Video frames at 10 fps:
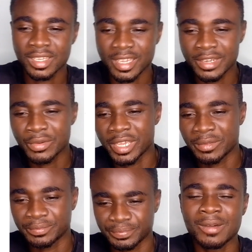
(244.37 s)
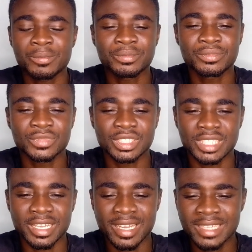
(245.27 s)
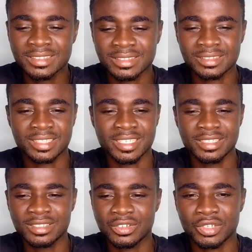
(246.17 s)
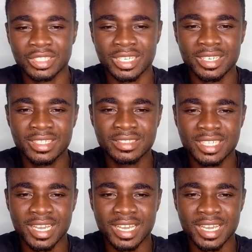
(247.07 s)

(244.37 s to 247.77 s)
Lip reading: Anyway, the next thing on the list,